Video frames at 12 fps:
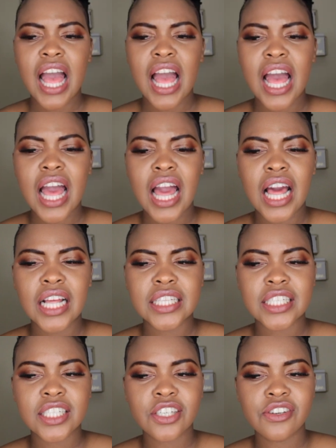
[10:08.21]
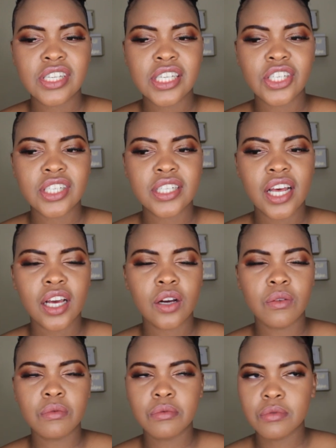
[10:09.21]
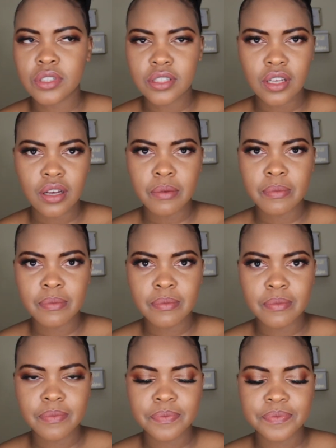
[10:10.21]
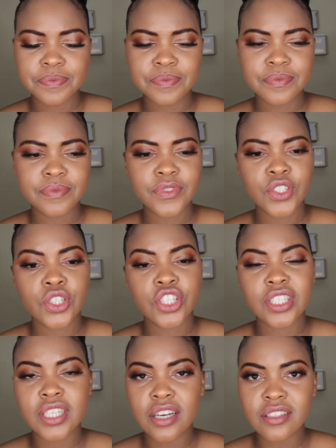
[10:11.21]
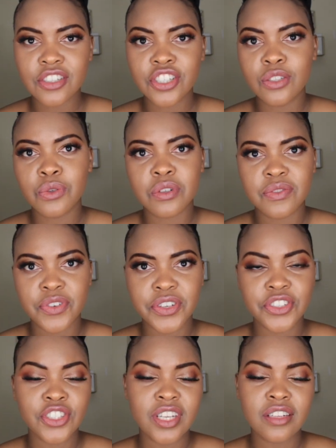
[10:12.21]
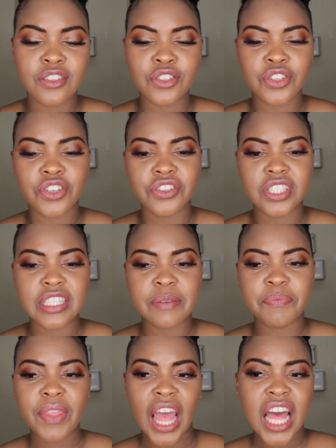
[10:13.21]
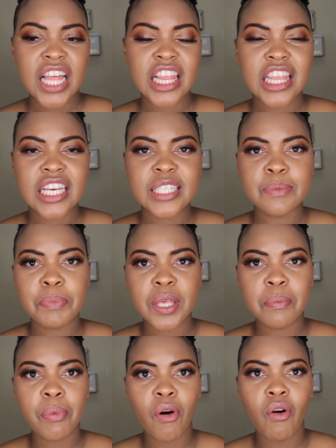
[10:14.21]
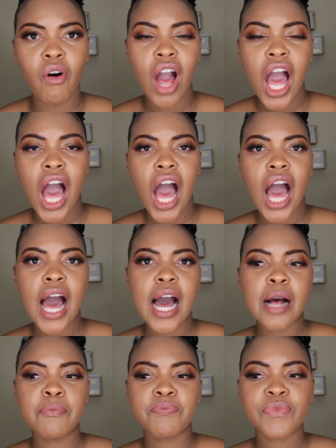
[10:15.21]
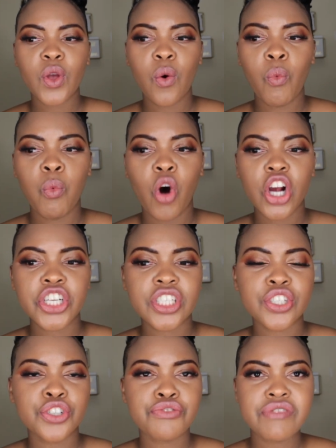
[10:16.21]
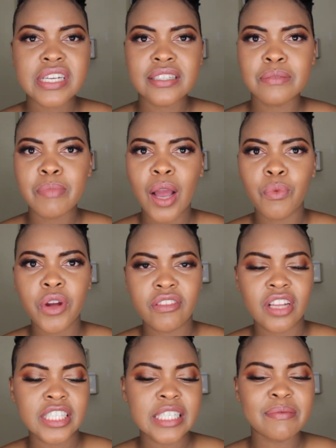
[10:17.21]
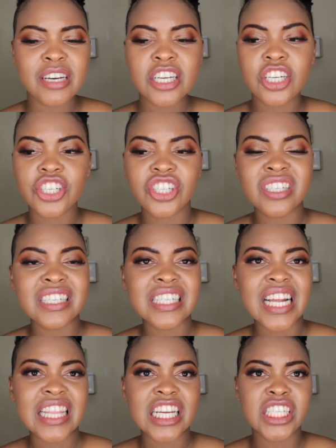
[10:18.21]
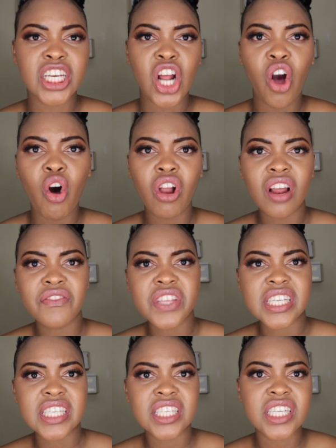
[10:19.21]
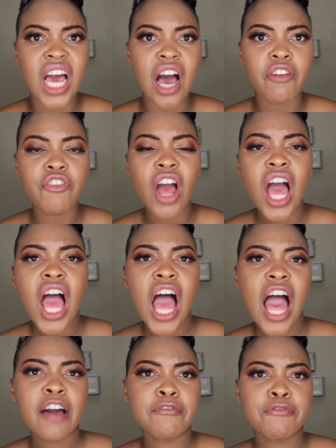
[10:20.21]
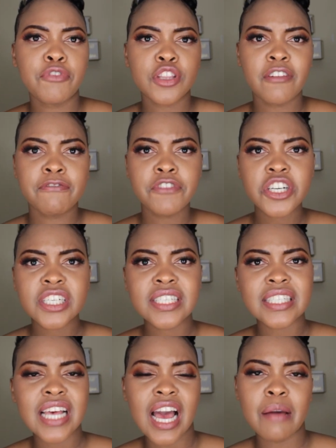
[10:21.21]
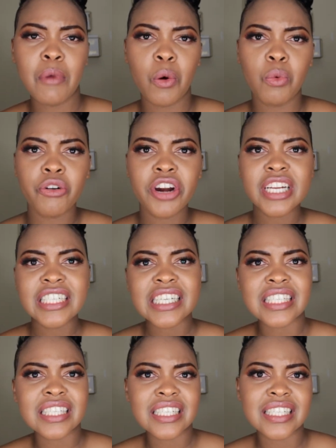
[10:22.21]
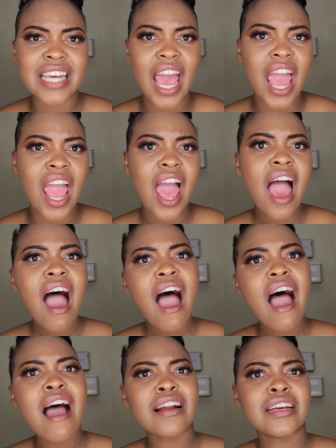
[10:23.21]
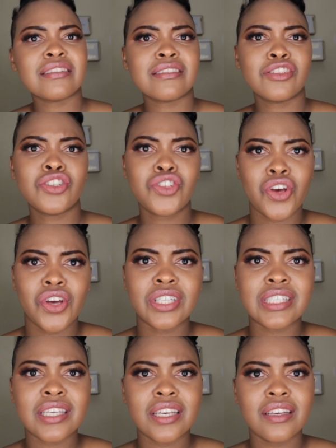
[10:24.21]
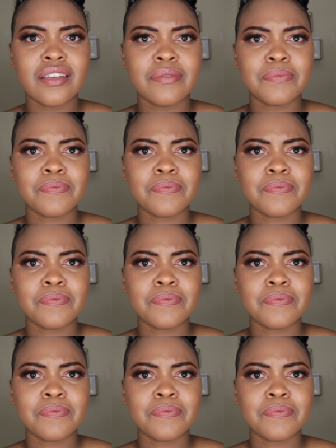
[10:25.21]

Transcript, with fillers: And the security is just like, what's up? so she tells she talks first. She tells the security, these people um washed and treated my wig, they deep conditioned it, and they did all of this stuff, and for the first time I wore it yesterday and it's dirty.